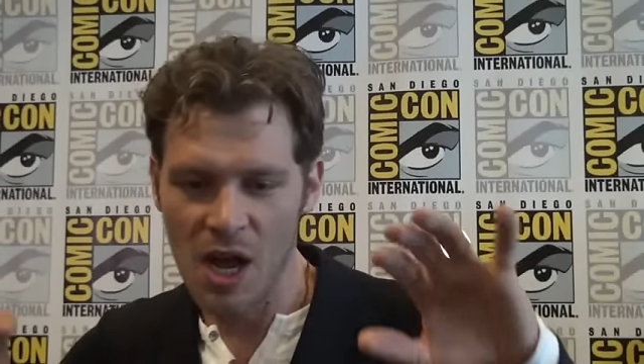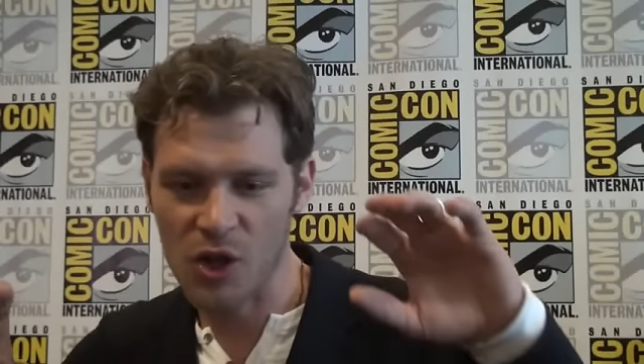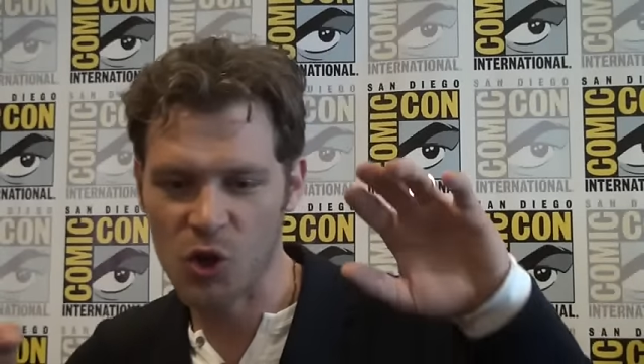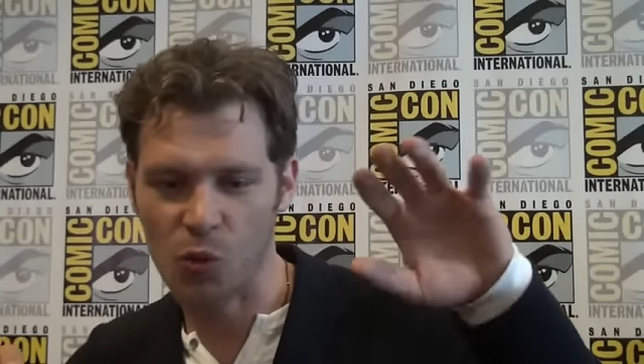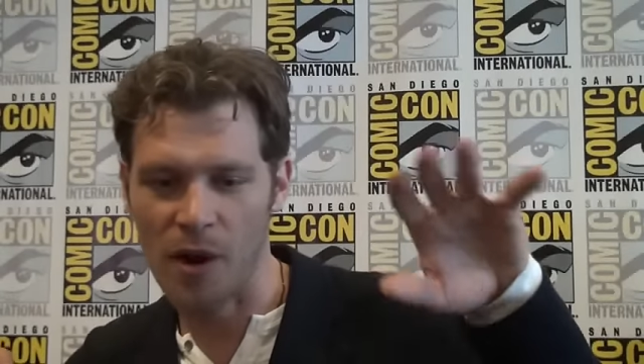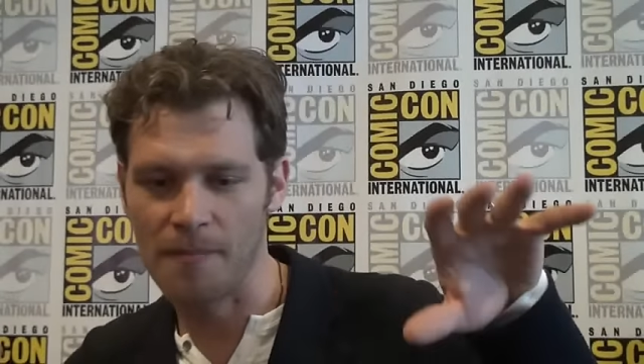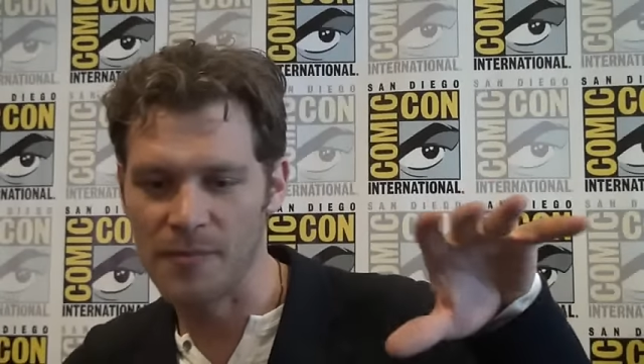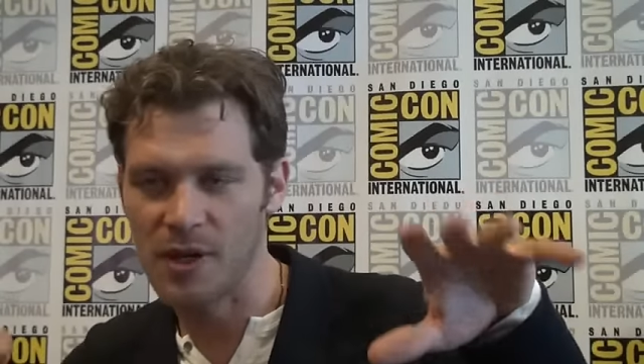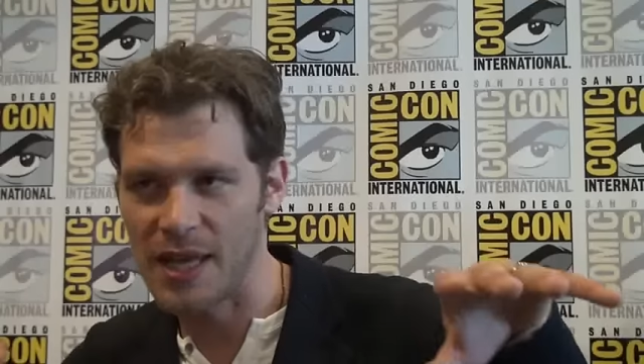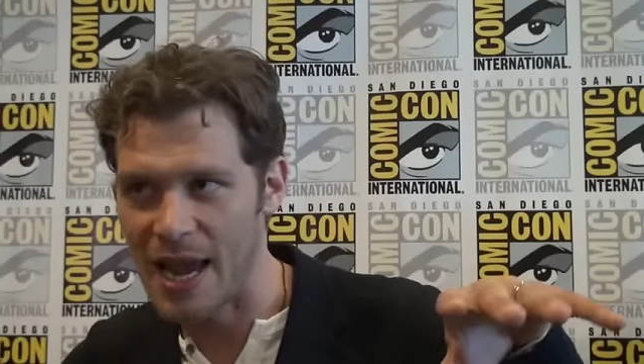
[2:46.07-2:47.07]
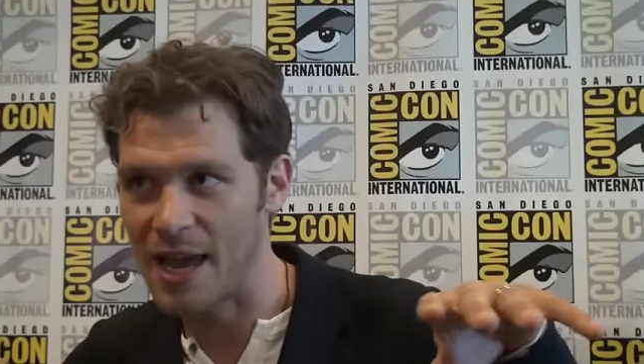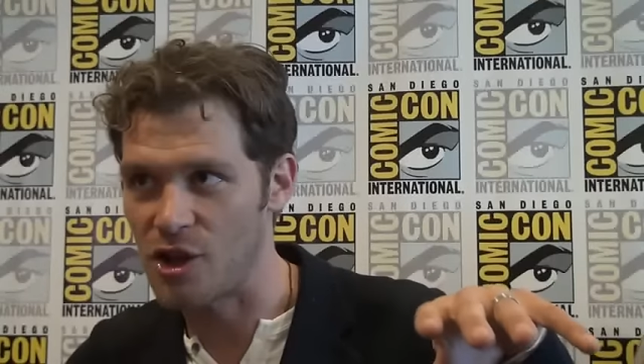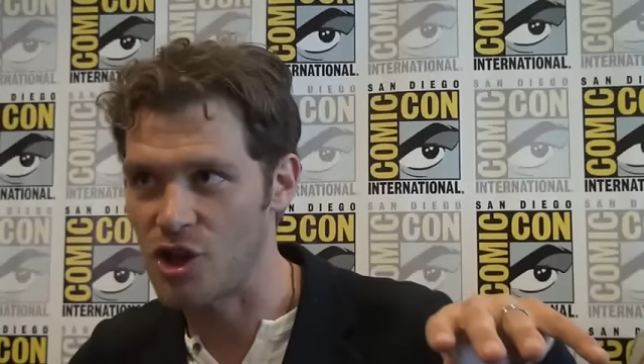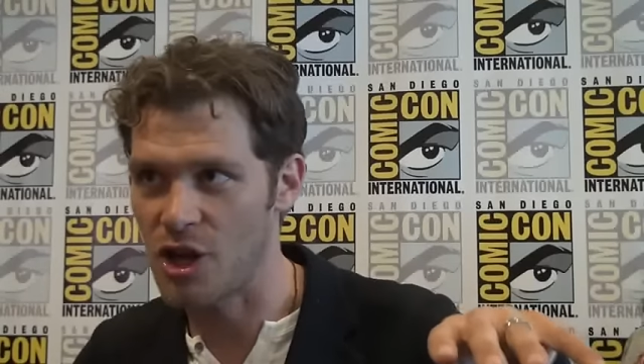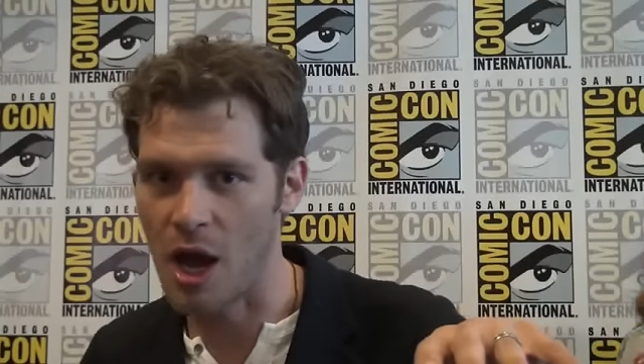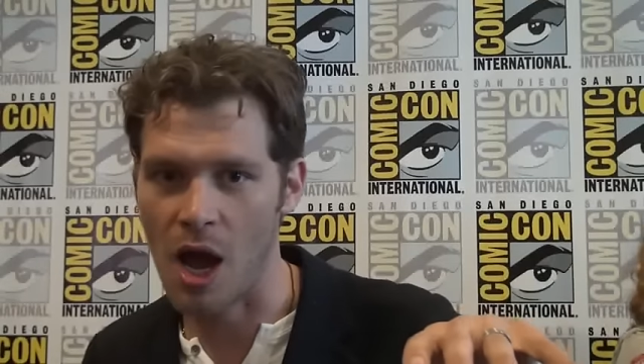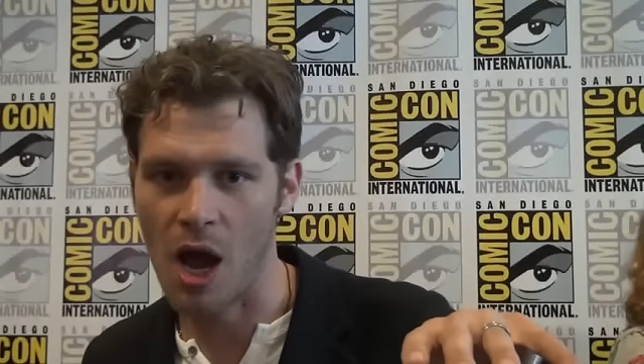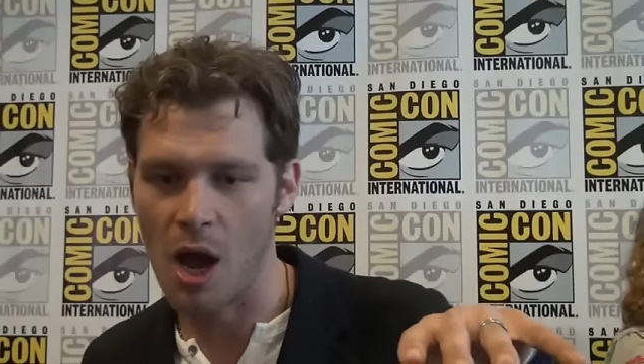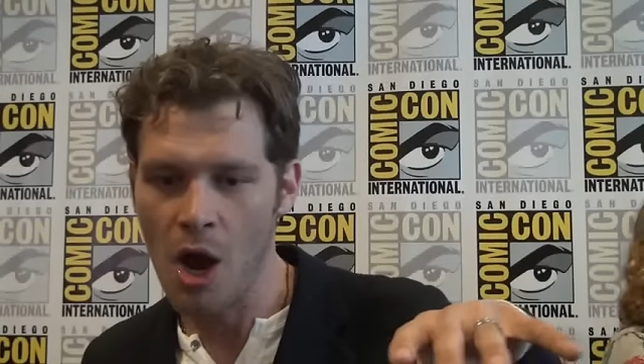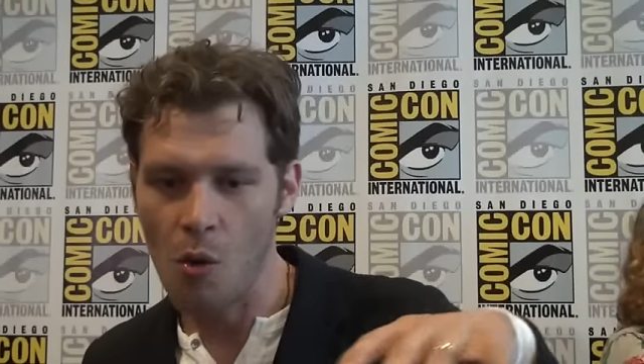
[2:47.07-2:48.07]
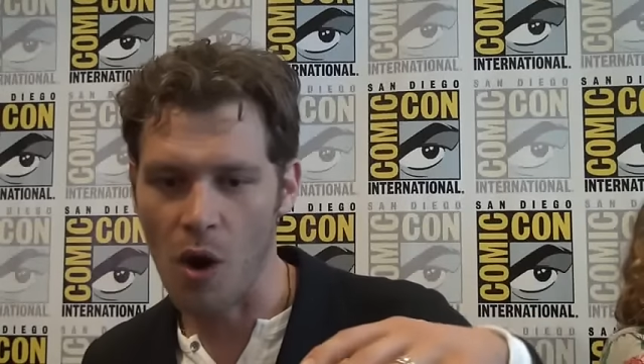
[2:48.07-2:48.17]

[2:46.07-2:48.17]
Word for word: swim to the edge uh,